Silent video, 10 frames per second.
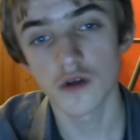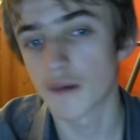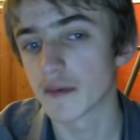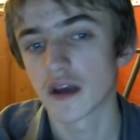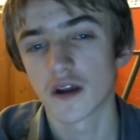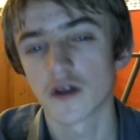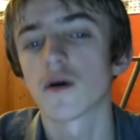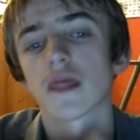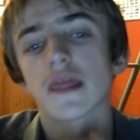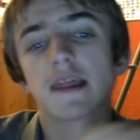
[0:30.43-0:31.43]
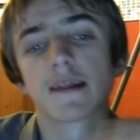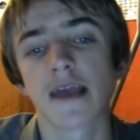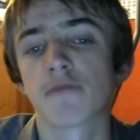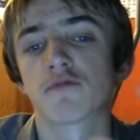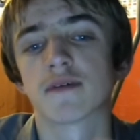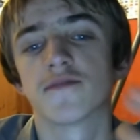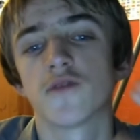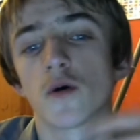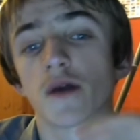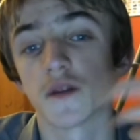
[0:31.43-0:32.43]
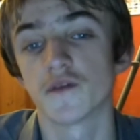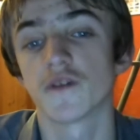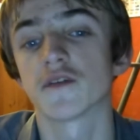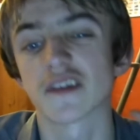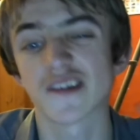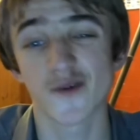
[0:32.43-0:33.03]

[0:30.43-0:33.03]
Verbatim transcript: I mean, I know that the gap between 40 and 50 is